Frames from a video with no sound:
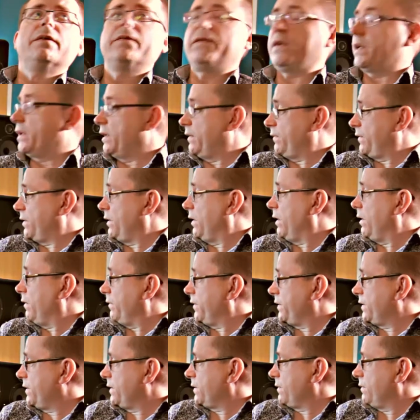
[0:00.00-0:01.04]
thing I've got,
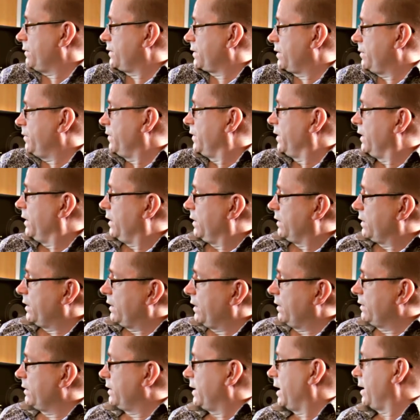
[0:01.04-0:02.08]
which is awesome. The
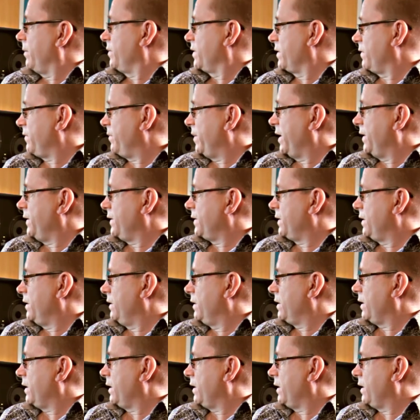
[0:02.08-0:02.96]
little labs I've mentioned,